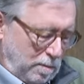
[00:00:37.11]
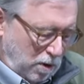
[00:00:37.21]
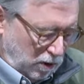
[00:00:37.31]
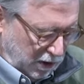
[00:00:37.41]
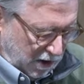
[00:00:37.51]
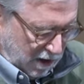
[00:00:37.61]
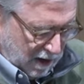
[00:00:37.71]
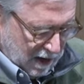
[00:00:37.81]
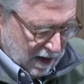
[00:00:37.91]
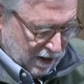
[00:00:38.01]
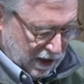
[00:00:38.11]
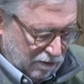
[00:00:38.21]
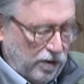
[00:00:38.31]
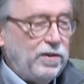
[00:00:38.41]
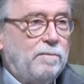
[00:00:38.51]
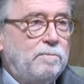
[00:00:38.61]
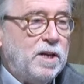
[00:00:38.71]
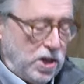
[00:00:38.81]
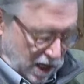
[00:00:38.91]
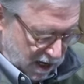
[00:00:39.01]
Boulder, the University of
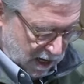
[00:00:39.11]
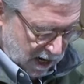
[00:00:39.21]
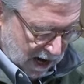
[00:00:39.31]
Michigan,